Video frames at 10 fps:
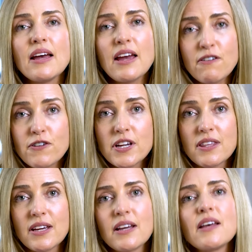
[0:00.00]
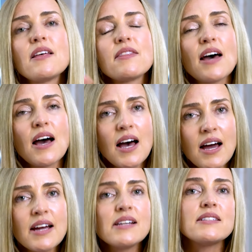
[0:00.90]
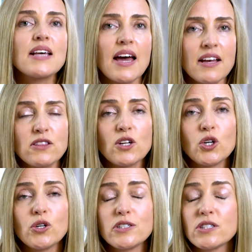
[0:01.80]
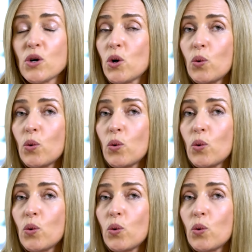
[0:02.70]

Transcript: everything, the highs and the lows.